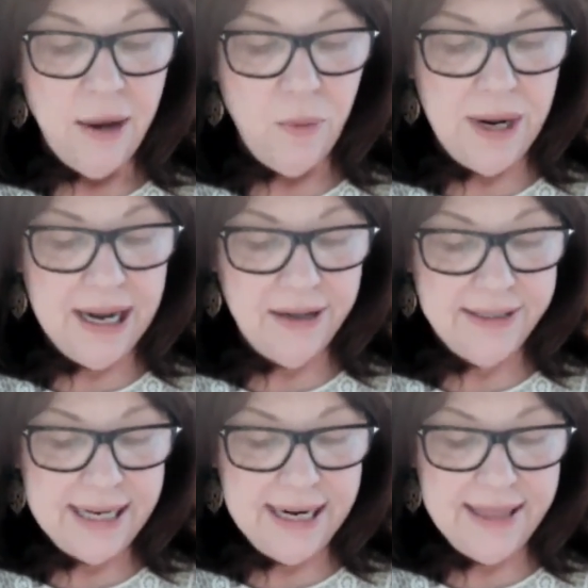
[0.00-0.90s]
What
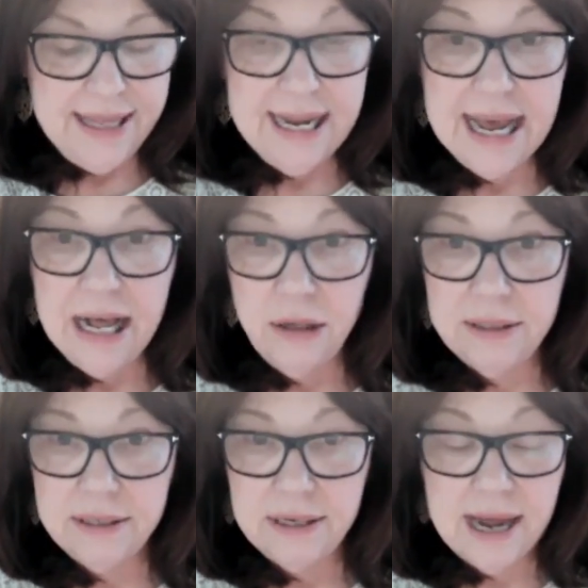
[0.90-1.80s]
else? Anything
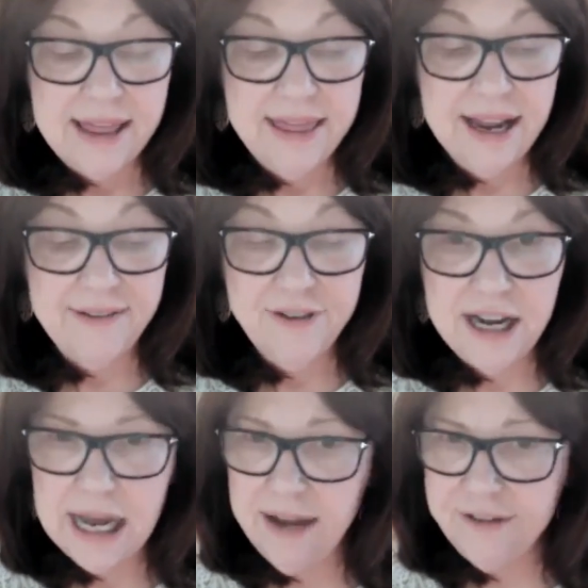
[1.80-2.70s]
else? I think I've
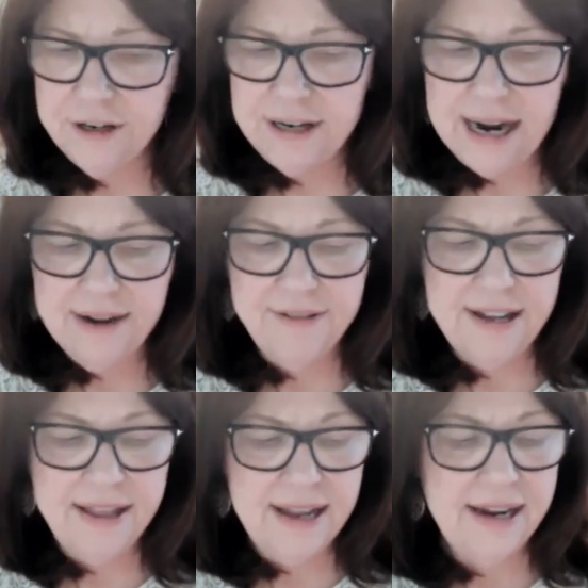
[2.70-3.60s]
covered
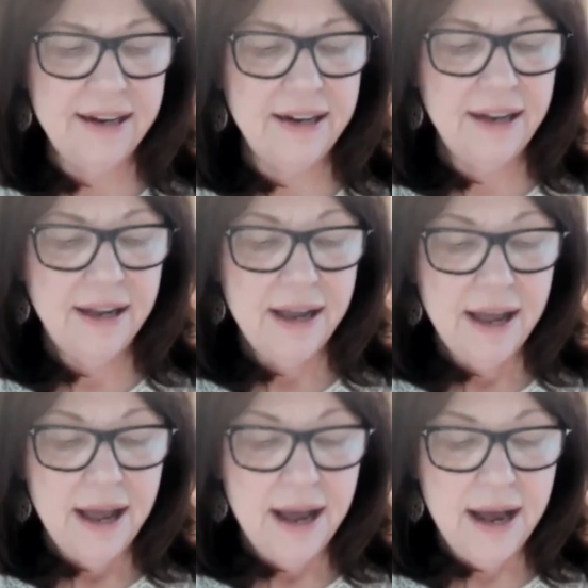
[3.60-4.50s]
everything.
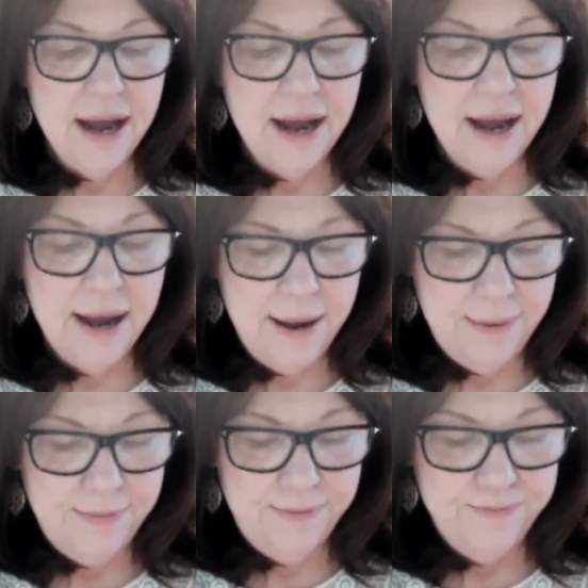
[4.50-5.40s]

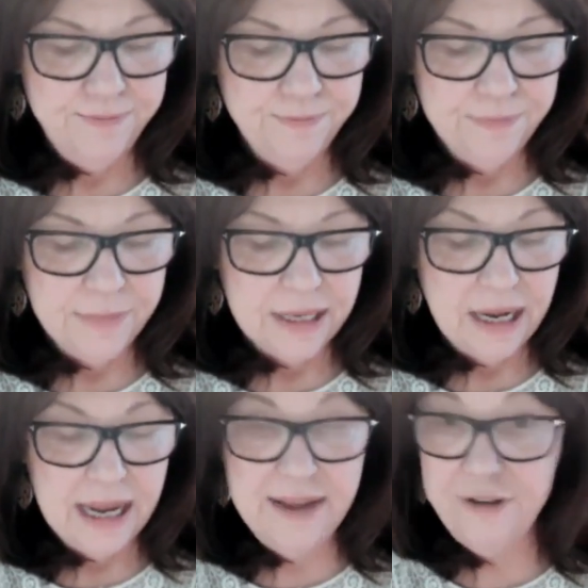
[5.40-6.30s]

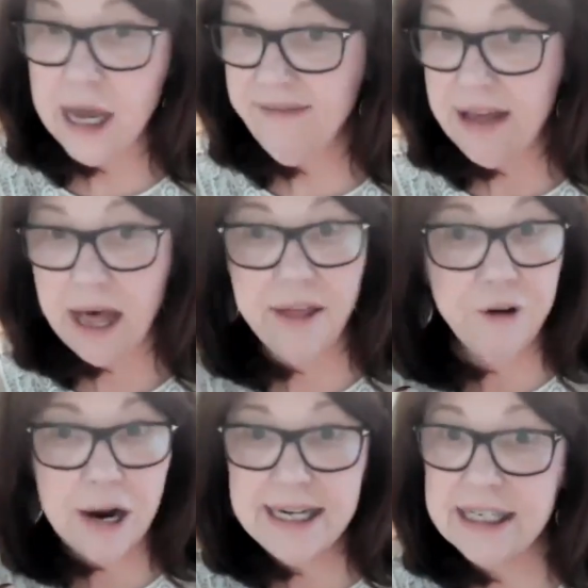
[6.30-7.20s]
If you have
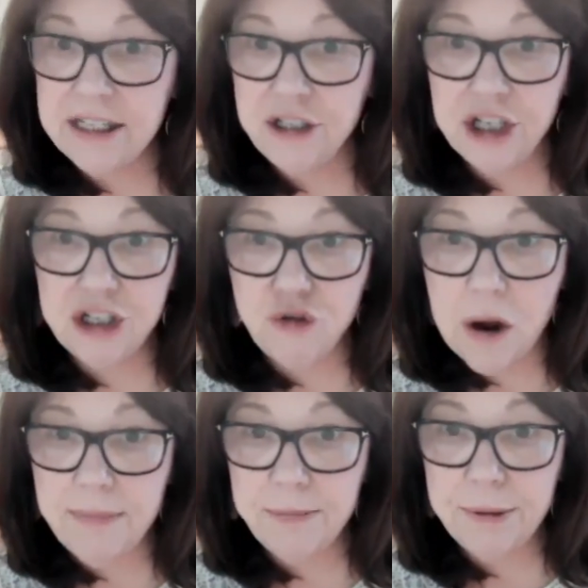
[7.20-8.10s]
other ideas, just
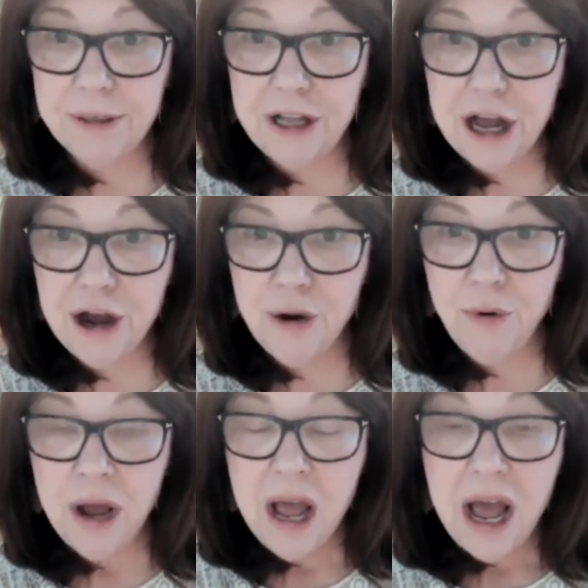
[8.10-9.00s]
drop them
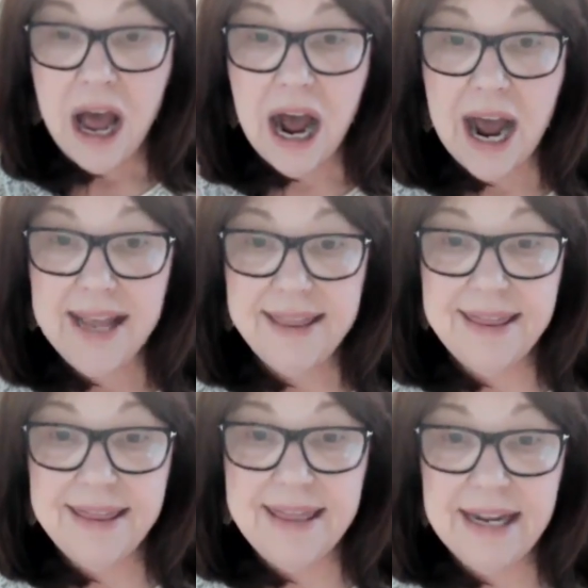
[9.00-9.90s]
below. I
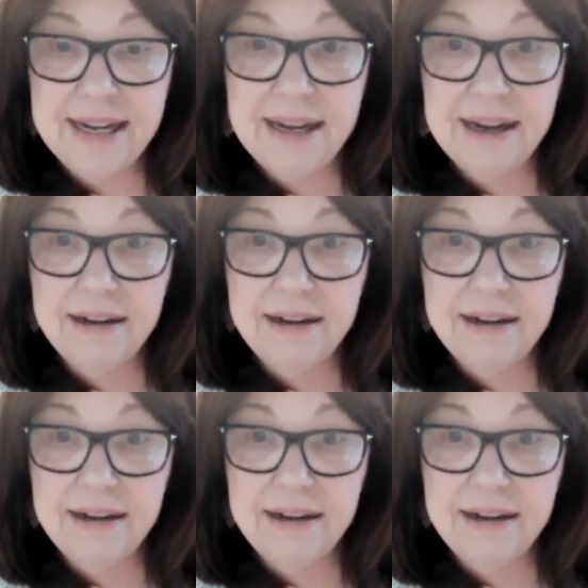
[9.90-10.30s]
think,